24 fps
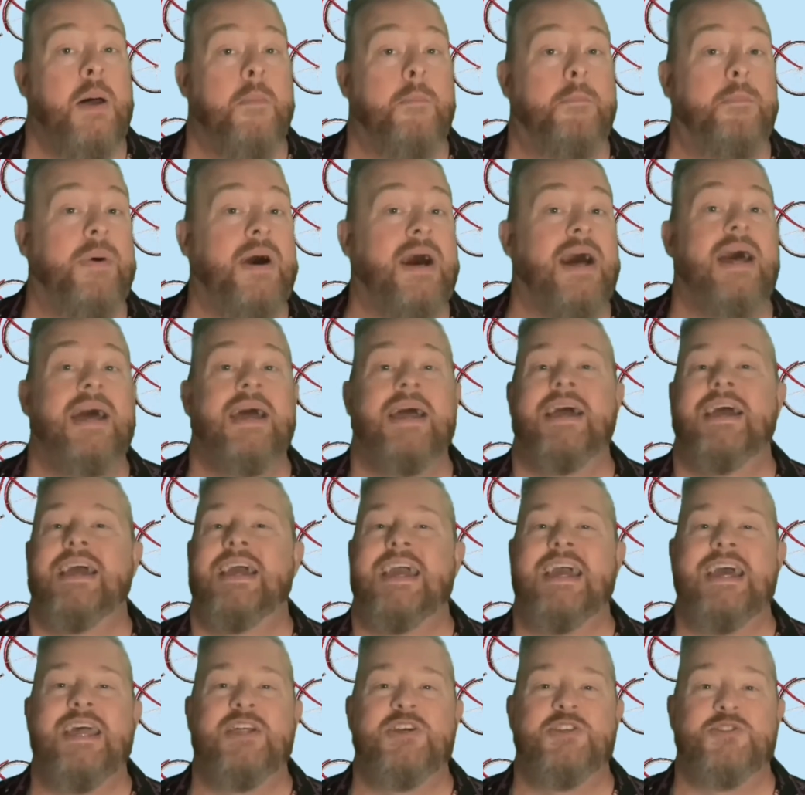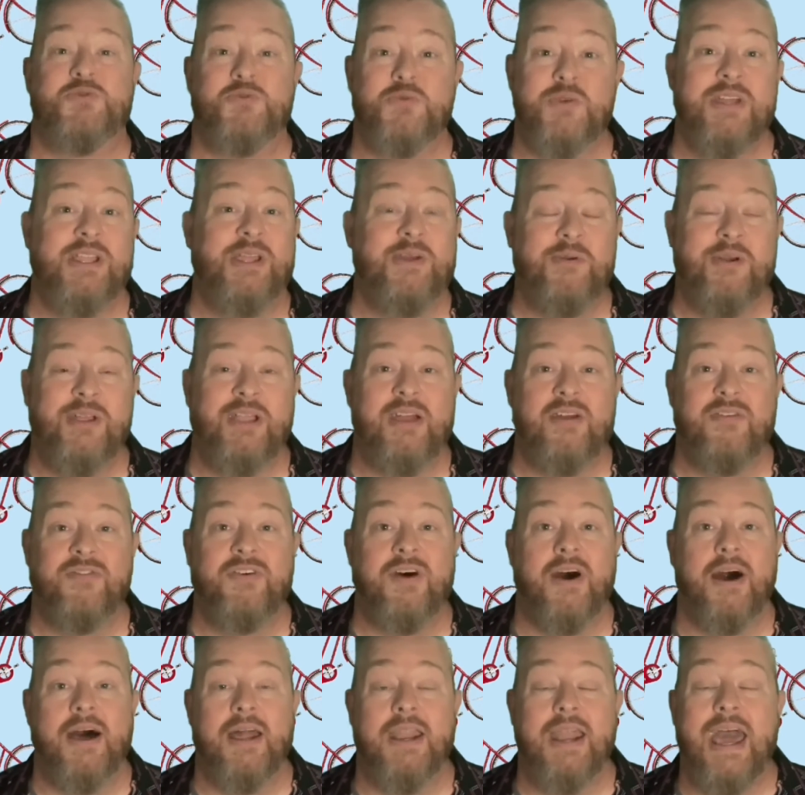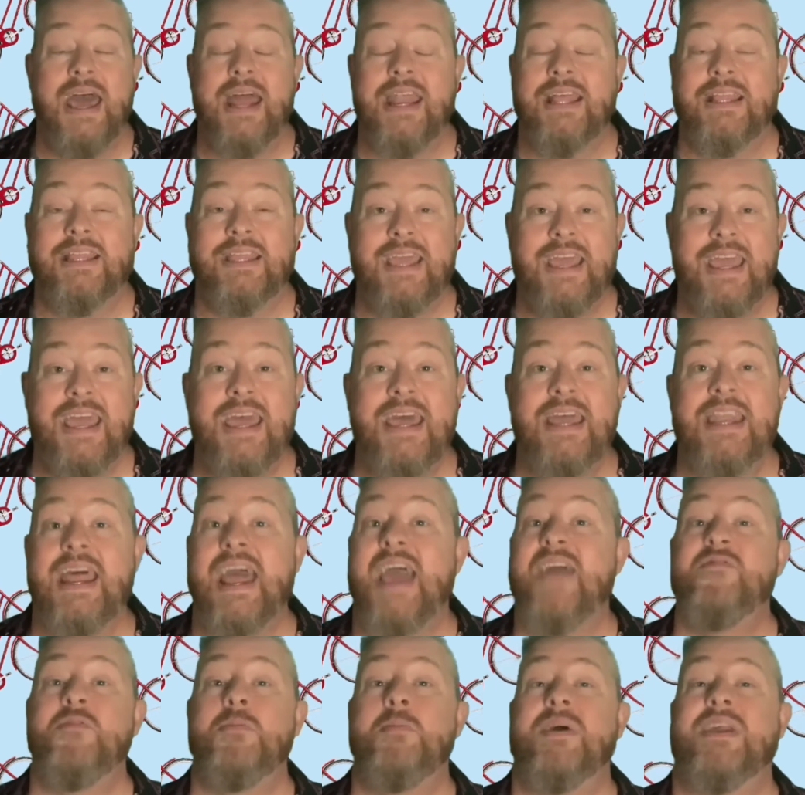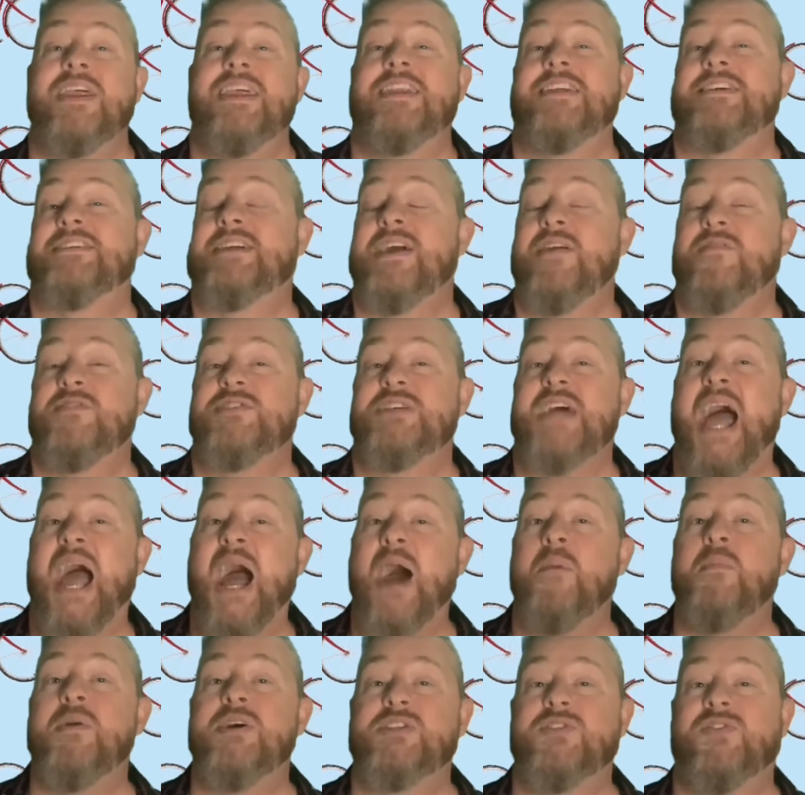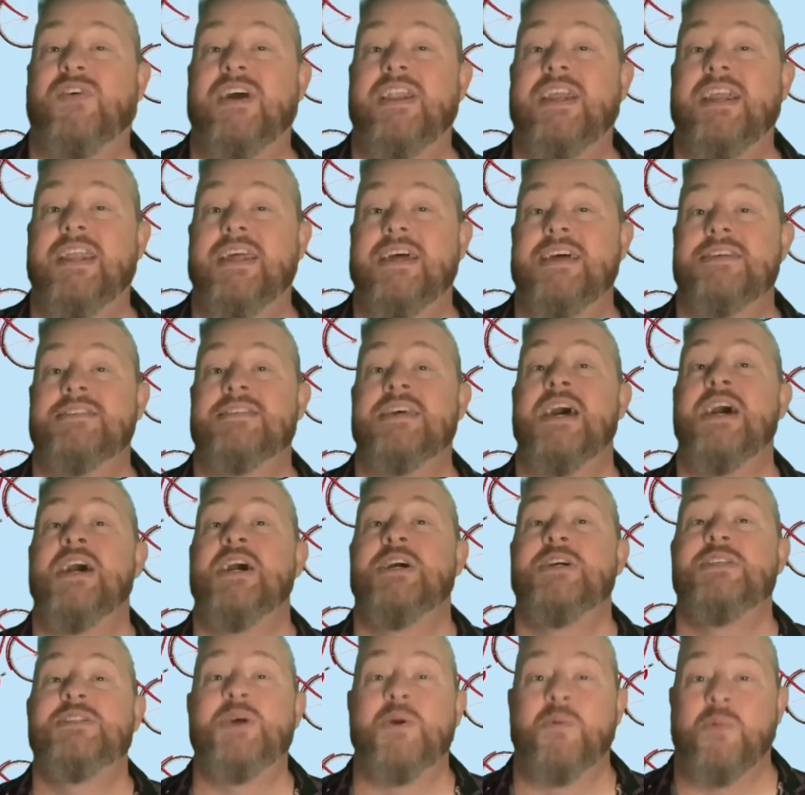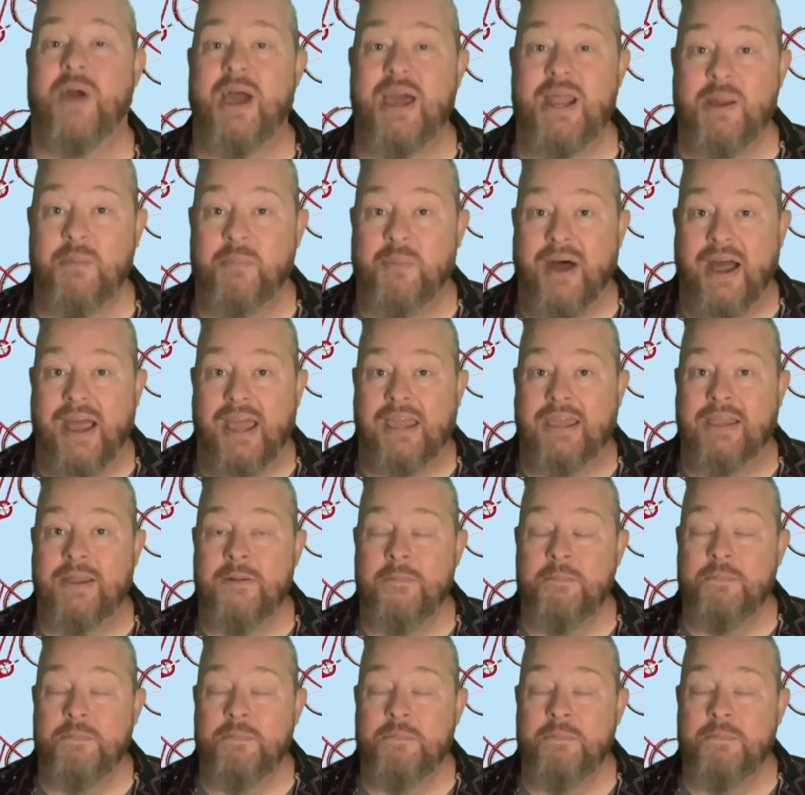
But it is really, really fun, and at the end, everybody discovers how much fun it is to ride a bike.